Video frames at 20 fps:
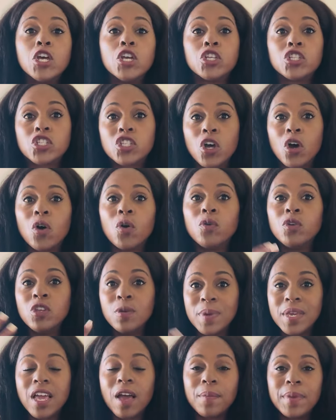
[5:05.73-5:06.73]
So you
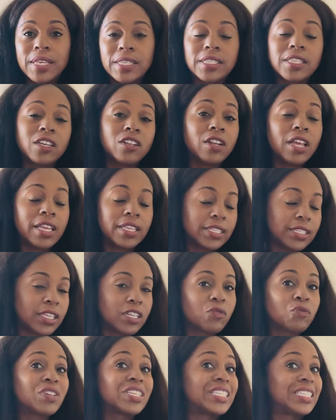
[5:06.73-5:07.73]
become
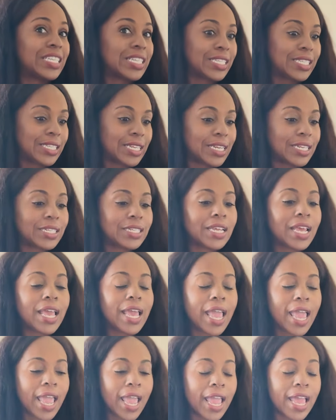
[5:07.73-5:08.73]
insulin resistant.
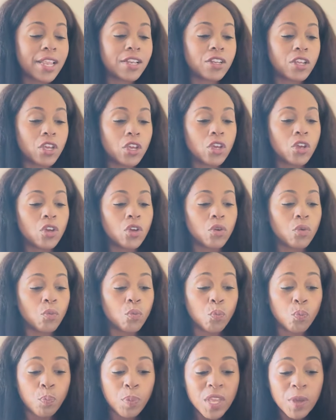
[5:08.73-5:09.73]
And
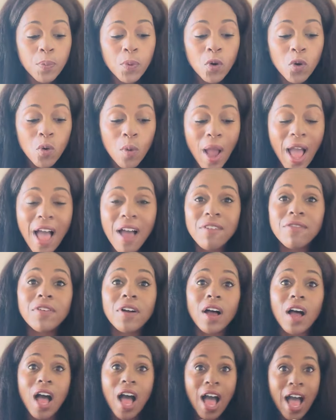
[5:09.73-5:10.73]
people who have
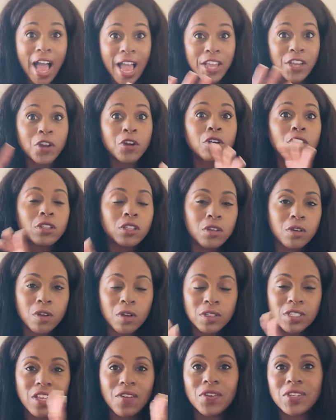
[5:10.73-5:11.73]
higher
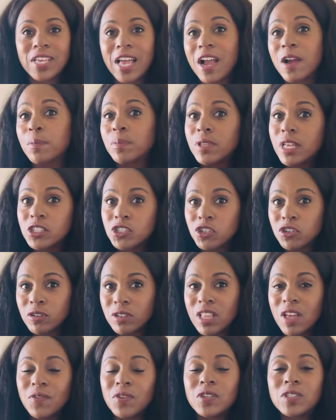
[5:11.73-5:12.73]
glucose levels, higher blood sugar
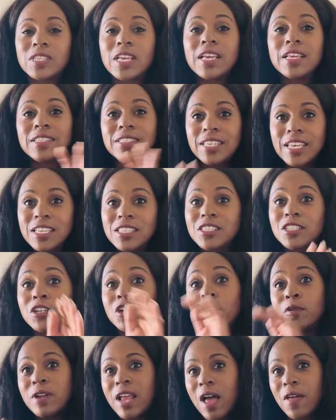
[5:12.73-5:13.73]
levels, tend to
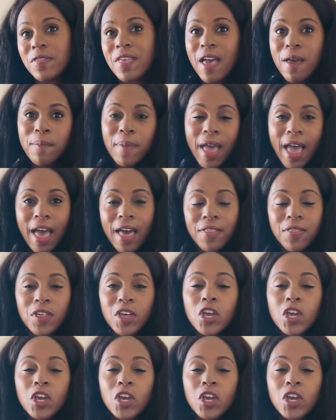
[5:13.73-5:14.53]
go down that path.